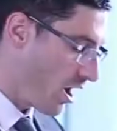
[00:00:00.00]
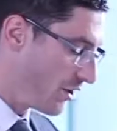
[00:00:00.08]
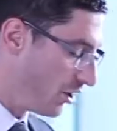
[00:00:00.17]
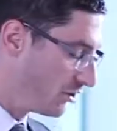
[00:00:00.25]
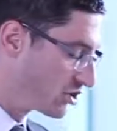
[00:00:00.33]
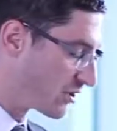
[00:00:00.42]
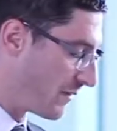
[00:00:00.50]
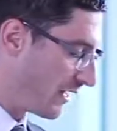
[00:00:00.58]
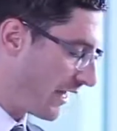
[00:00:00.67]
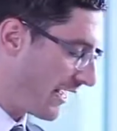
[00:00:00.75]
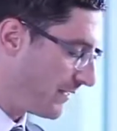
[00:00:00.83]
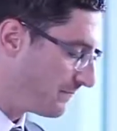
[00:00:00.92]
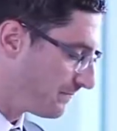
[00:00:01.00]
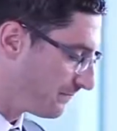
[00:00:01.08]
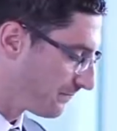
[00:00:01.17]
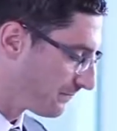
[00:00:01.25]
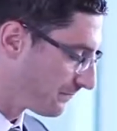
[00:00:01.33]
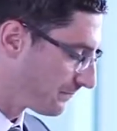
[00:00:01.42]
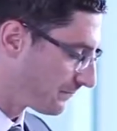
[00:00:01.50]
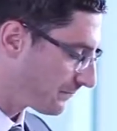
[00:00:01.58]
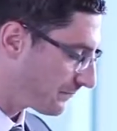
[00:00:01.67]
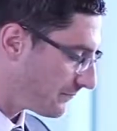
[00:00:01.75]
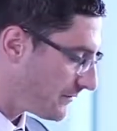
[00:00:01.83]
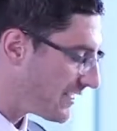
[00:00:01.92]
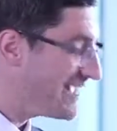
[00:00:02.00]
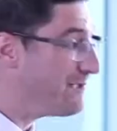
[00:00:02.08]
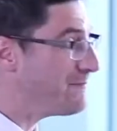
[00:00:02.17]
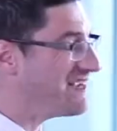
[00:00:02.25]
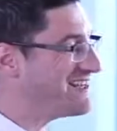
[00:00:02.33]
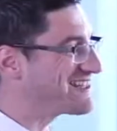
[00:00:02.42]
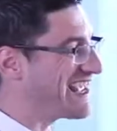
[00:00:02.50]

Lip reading: And ultimately, it means